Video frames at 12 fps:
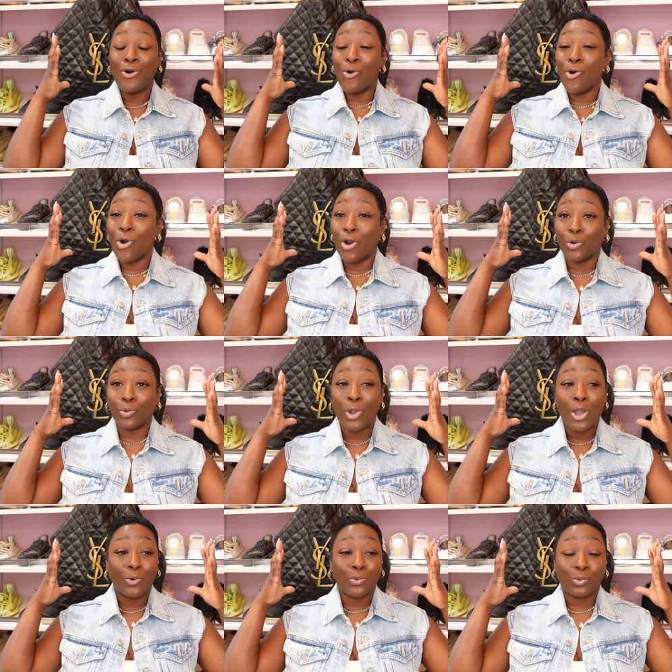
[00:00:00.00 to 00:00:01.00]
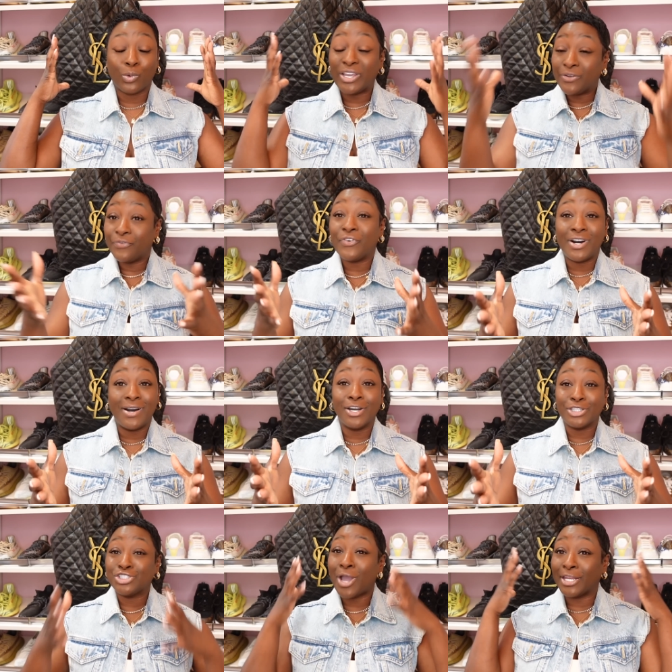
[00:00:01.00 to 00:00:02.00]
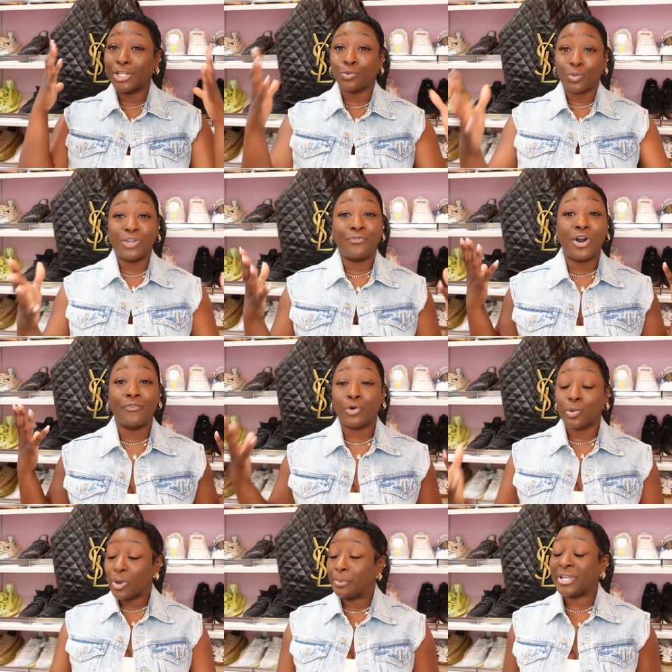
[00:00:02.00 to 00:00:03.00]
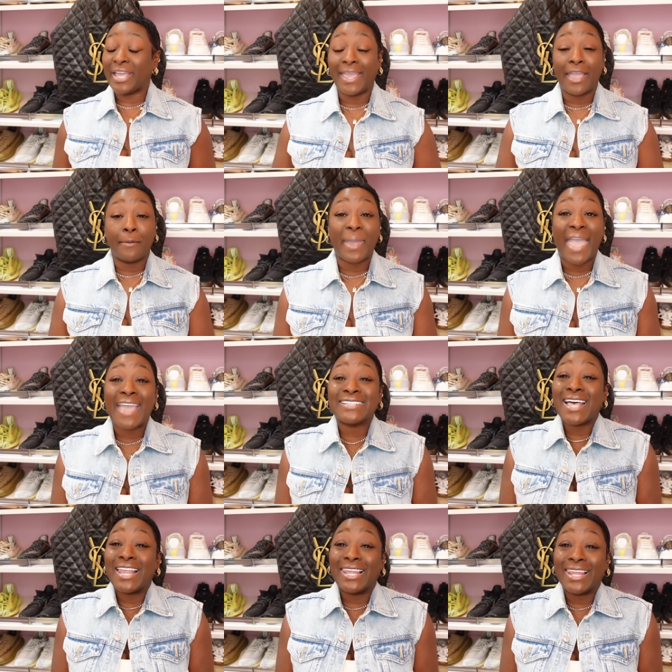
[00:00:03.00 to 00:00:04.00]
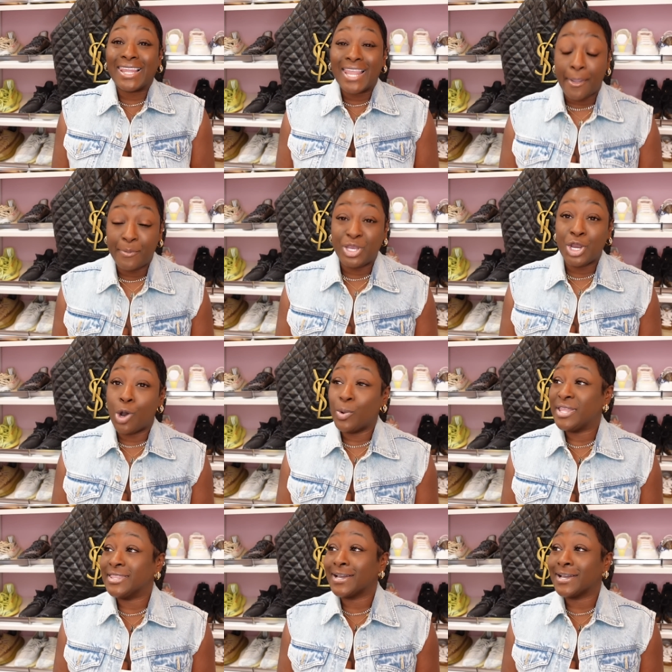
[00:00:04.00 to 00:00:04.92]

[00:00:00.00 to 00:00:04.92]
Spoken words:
or try to get a refund for replica handbags, let me know in the